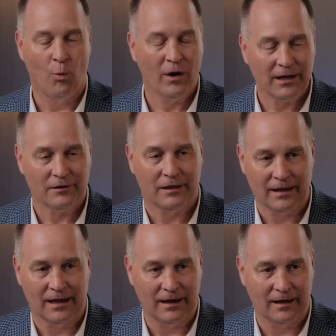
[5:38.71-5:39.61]
What do you
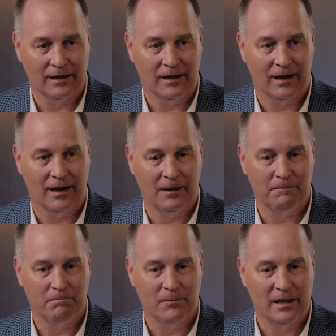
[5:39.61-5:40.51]
think
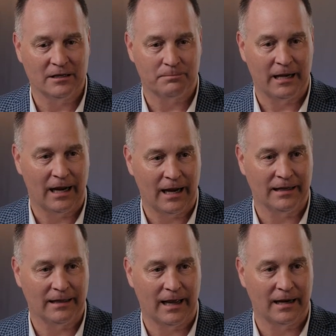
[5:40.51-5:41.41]
is
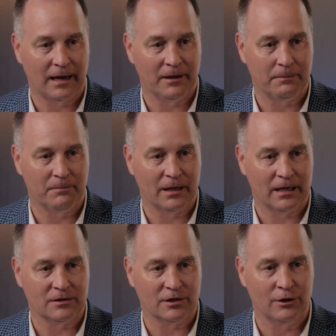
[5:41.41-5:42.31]
behind that? I mean,
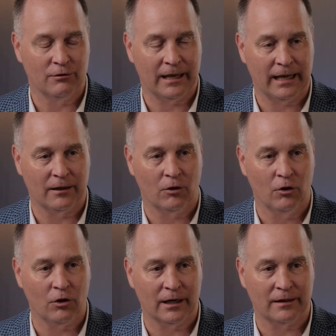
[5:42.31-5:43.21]
because you can't
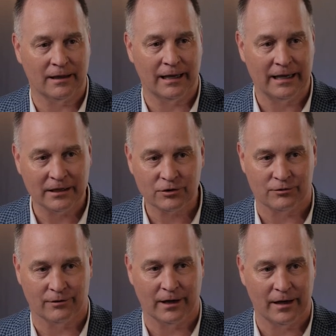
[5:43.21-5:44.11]
look at the
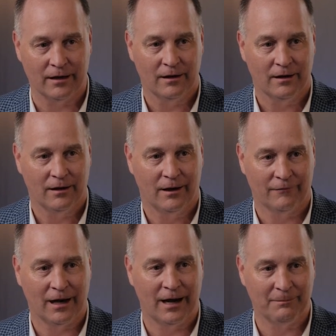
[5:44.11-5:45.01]
history
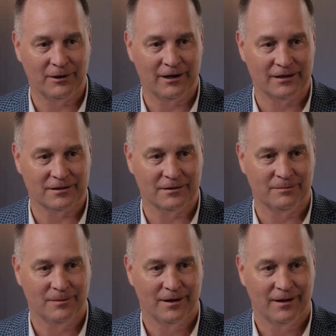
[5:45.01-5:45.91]
of
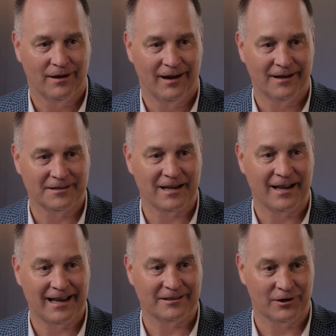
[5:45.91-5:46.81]
communism and
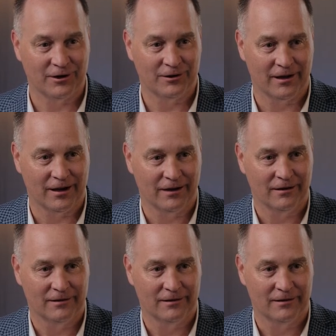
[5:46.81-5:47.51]
say that's a good thing.